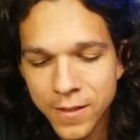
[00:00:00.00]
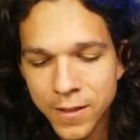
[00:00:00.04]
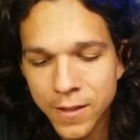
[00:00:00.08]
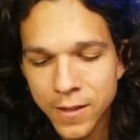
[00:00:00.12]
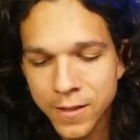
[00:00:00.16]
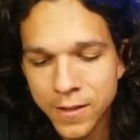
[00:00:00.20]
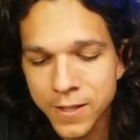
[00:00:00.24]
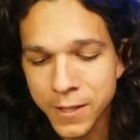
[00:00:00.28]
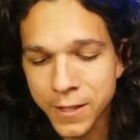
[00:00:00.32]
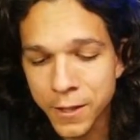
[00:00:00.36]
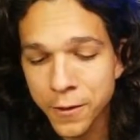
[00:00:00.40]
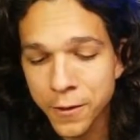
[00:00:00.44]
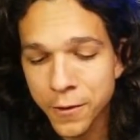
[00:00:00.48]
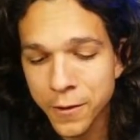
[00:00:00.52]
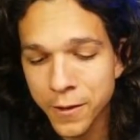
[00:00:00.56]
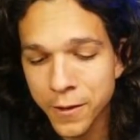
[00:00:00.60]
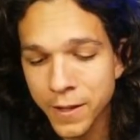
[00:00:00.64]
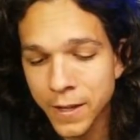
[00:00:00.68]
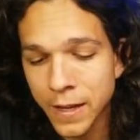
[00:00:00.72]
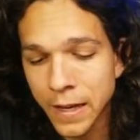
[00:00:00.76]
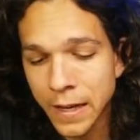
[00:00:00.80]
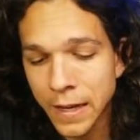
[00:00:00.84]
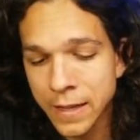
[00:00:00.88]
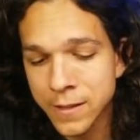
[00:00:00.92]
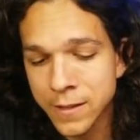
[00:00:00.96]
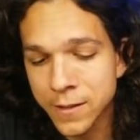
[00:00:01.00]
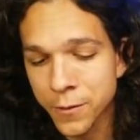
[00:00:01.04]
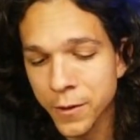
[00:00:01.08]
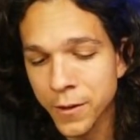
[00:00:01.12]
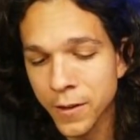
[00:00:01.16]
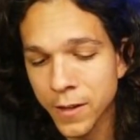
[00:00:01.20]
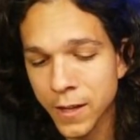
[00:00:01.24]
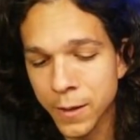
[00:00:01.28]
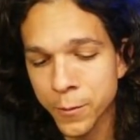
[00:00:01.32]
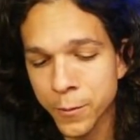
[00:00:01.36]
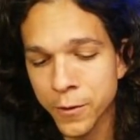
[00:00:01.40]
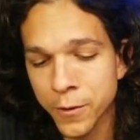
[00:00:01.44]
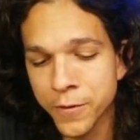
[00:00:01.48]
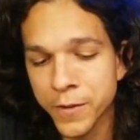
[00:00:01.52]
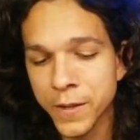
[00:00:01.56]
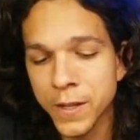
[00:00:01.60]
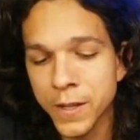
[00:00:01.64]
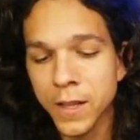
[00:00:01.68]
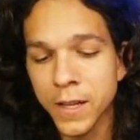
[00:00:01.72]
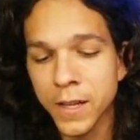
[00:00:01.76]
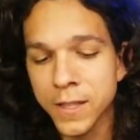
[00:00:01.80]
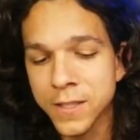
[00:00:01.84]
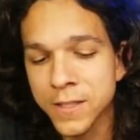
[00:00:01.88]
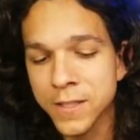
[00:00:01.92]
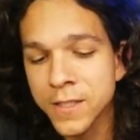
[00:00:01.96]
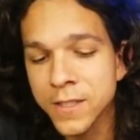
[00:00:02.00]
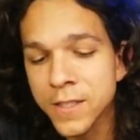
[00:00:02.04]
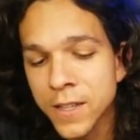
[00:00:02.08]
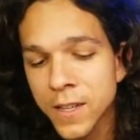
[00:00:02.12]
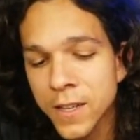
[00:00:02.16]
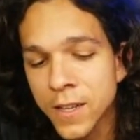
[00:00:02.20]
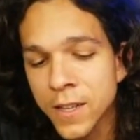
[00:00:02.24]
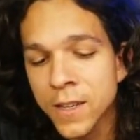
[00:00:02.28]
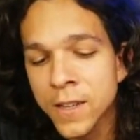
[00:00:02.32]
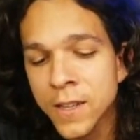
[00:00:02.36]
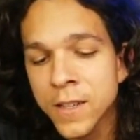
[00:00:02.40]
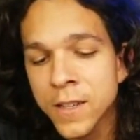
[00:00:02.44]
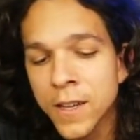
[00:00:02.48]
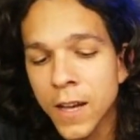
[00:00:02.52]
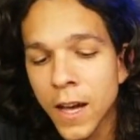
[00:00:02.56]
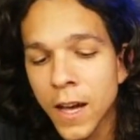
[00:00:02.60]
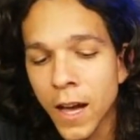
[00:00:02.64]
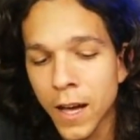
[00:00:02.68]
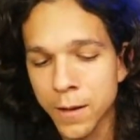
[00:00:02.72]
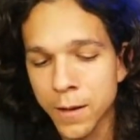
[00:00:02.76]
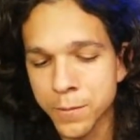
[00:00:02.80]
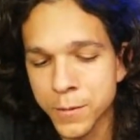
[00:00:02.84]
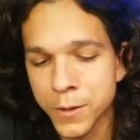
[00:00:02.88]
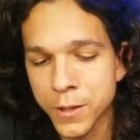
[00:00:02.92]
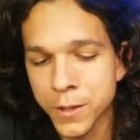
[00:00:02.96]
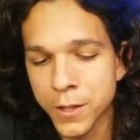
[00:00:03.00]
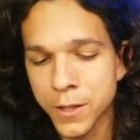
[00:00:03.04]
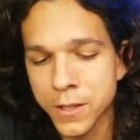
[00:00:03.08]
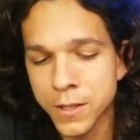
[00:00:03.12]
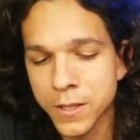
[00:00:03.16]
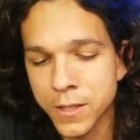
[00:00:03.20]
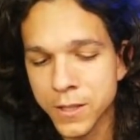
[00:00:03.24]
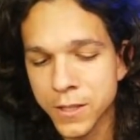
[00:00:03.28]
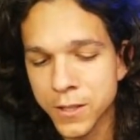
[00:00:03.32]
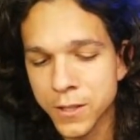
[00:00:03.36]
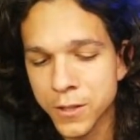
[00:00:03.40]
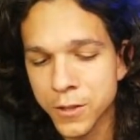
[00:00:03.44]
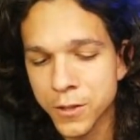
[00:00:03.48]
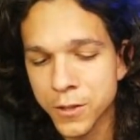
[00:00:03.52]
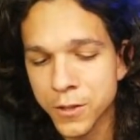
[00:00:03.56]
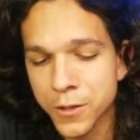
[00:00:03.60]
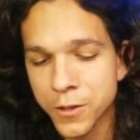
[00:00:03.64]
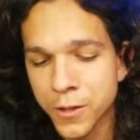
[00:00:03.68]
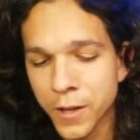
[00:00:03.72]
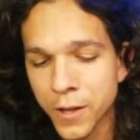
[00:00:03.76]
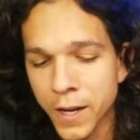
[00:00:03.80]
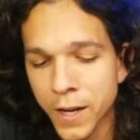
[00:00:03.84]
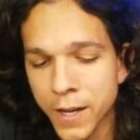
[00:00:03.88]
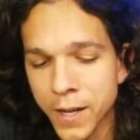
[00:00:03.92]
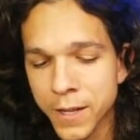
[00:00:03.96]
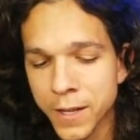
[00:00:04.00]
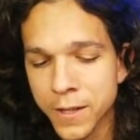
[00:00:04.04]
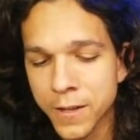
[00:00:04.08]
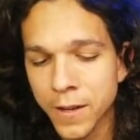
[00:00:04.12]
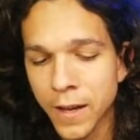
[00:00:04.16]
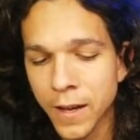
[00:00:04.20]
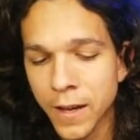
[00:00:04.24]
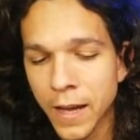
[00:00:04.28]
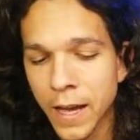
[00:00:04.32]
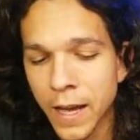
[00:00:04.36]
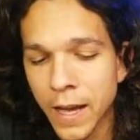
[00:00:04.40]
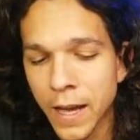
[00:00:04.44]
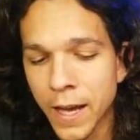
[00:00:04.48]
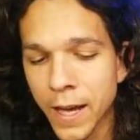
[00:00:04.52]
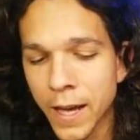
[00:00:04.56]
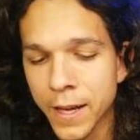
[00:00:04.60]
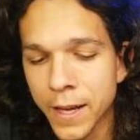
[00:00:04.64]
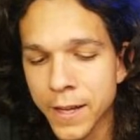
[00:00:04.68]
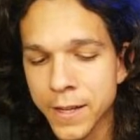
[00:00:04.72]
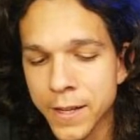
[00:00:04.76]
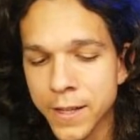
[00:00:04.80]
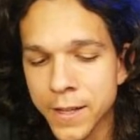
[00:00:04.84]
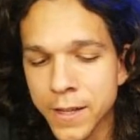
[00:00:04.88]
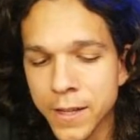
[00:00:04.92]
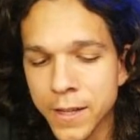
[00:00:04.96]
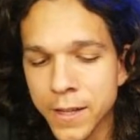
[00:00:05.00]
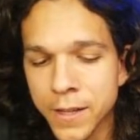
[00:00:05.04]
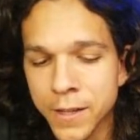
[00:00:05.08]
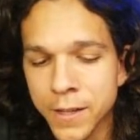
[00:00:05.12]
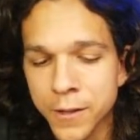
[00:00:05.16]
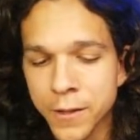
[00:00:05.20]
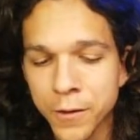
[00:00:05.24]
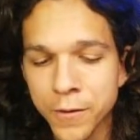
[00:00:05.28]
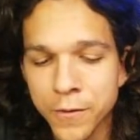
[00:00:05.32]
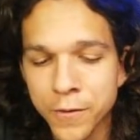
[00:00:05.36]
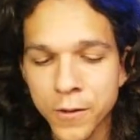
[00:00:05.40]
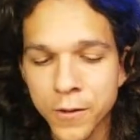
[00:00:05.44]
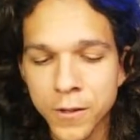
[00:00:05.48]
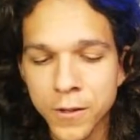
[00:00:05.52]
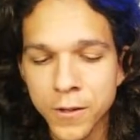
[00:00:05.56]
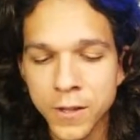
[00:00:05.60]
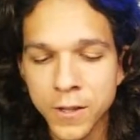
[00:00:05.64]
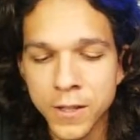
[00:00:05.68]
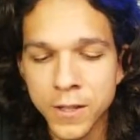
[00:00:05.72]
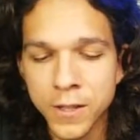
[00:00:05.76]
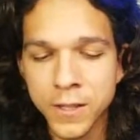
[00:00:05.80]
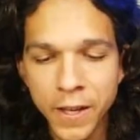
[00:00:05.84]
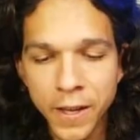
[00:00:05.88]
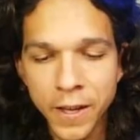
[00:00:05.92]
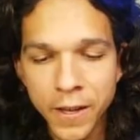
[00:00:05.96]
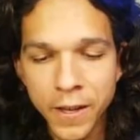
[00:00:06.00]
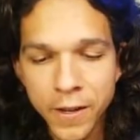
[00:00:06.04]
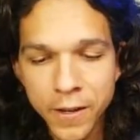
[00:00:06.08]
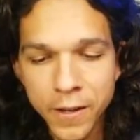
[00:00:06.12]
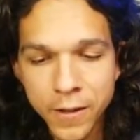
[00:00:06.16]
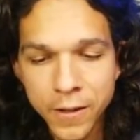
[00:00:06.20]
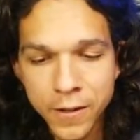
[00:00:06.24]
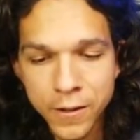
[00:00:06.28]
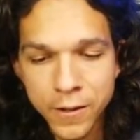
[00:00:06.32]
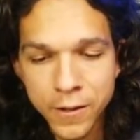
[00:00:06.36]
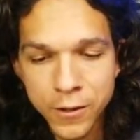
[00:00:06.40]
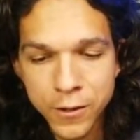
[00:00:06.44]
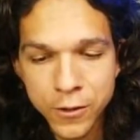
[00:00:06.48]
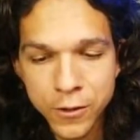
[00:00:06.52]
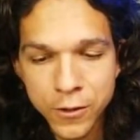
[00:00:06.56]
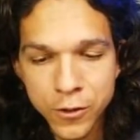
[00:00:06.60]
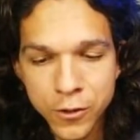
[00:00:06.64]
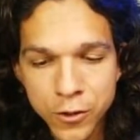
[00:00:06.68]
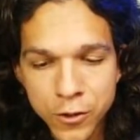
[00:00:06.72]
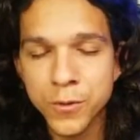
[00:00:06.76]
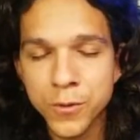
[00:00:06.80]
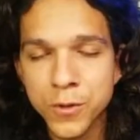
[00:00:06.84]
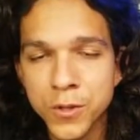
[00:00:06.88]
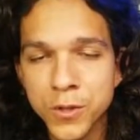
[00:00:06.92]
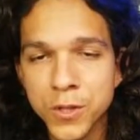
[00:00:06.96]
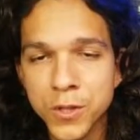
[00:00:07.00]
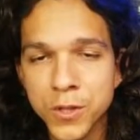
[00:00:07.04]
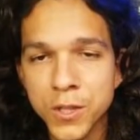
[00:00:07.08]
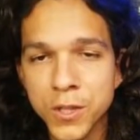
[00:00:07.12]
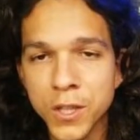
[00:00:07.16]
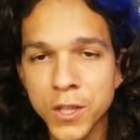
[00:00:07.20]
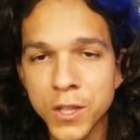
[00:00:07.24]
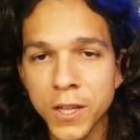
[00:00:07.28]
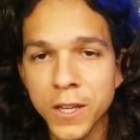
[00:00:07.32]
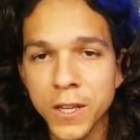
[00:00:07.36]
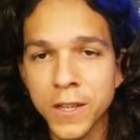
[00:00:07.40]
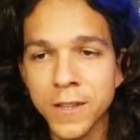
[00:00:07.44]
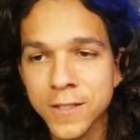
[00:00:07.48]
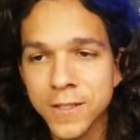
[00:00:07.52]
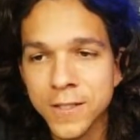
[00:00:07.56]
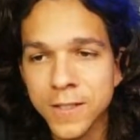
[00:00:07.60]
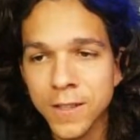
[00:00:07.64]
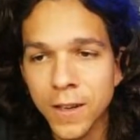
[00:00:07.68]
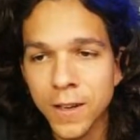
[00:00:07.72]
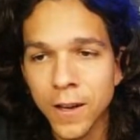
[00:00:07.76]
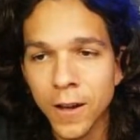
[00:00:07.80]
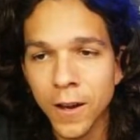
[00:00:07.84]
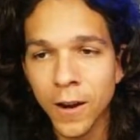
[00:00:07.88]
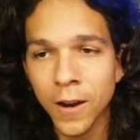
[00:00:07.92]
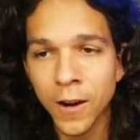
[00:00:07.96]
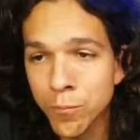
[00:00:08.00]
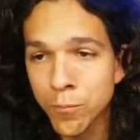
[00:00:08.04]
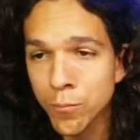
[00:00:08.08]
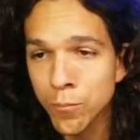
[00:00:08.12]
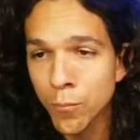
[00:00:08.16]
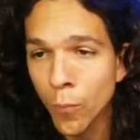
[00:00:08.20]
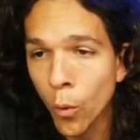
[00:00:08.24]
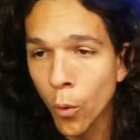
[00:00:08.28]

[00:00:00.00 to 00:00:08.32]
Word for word: Sirui is a real anamorphic lens. I'm just trying to add an oval insert here so things are more